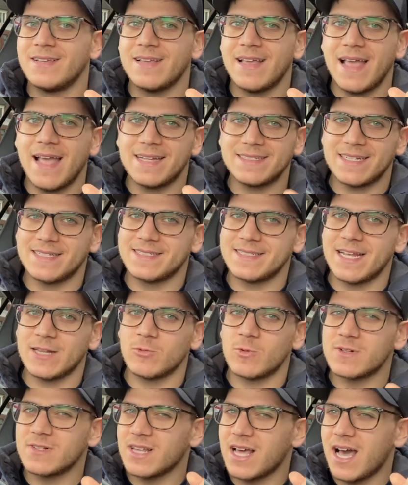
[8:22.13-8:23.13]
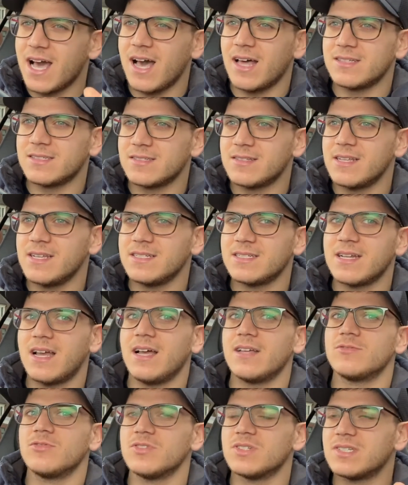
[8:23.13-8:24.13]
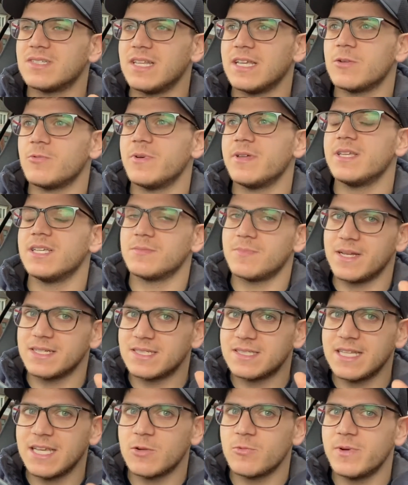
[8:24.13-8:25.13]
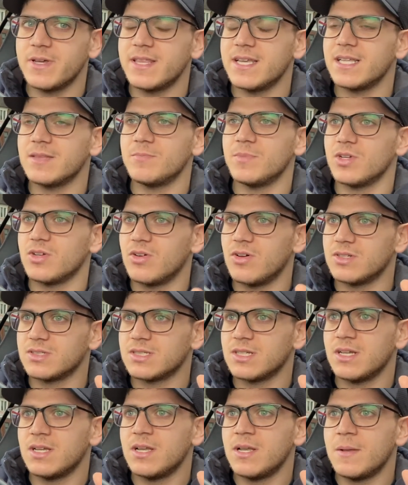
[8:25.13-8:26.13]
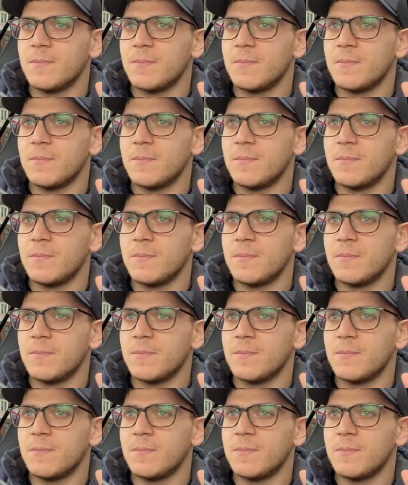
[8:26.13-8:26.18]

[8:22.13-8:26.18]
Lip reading: as I said, one of the hardest things are to stick with it, but stick with it, because